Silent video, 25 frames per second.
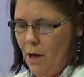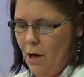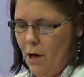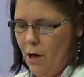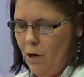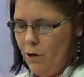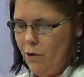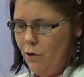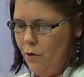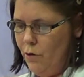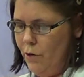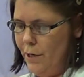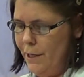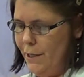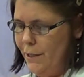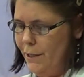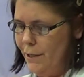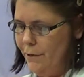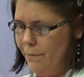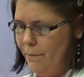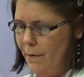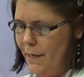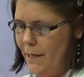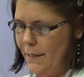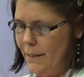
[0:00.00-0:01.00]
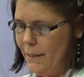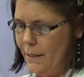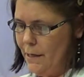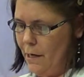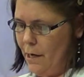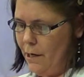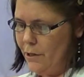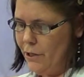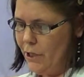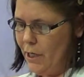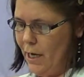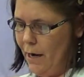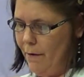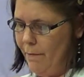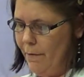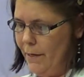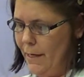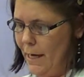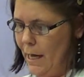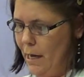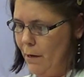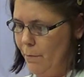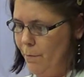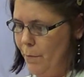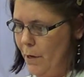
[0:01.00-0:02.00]
According to research carried
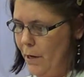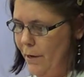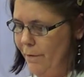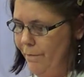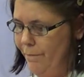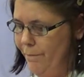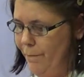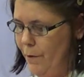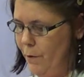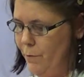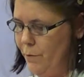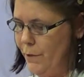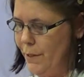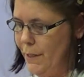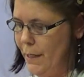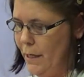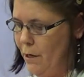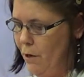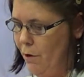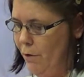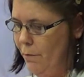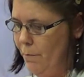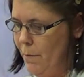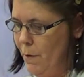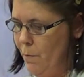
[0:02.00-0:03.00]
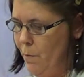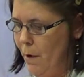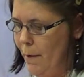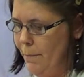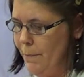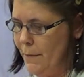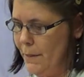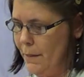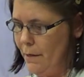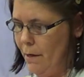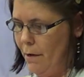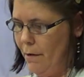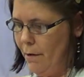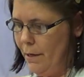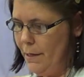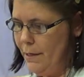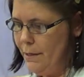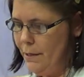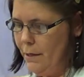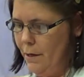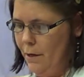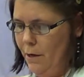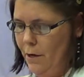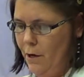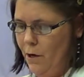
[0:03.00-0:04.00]
out by the False Economy
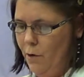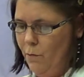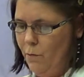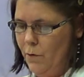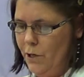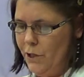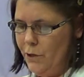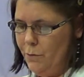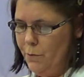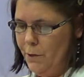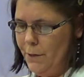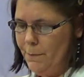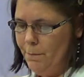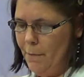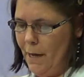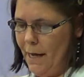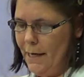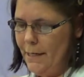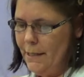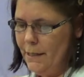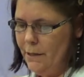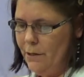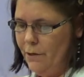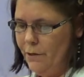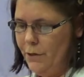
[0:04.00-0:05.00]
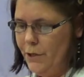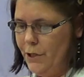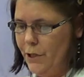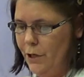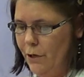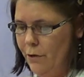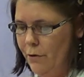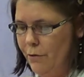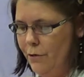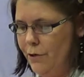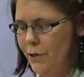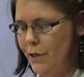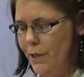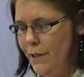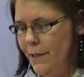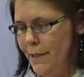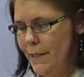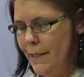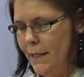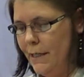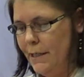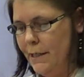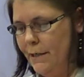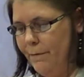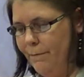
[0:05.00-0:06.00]
website, which was based on
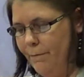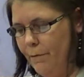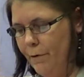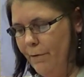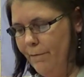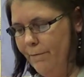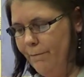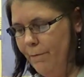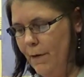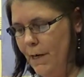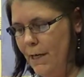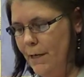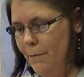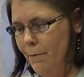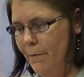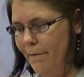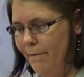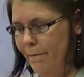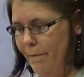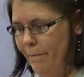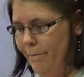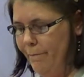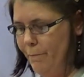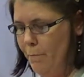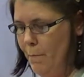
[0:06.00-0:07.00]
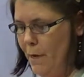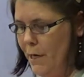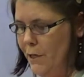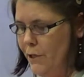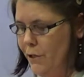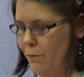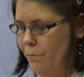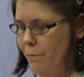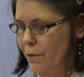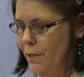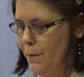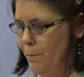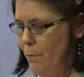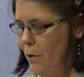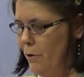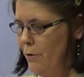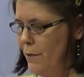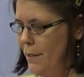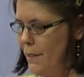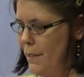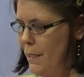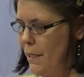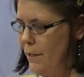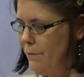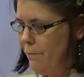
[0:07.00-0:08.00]
264 Freedom of Information
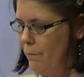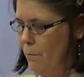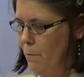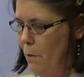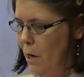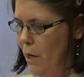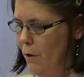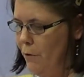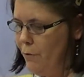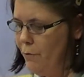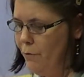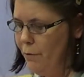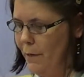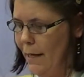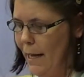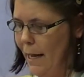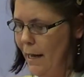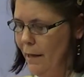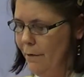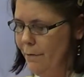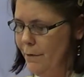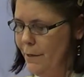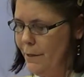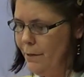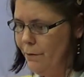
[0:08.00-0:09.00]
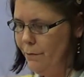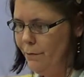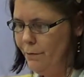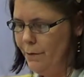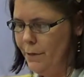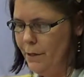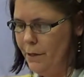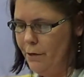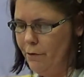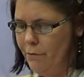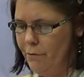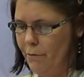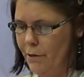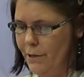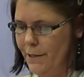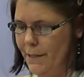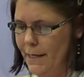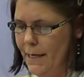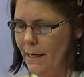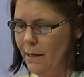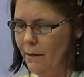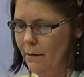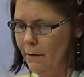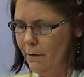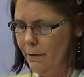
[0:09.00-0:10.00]
responses from local councils across
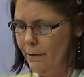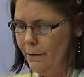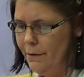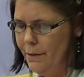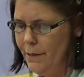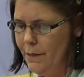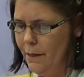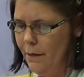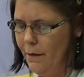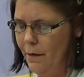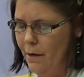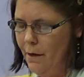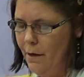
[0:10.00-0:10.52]
England,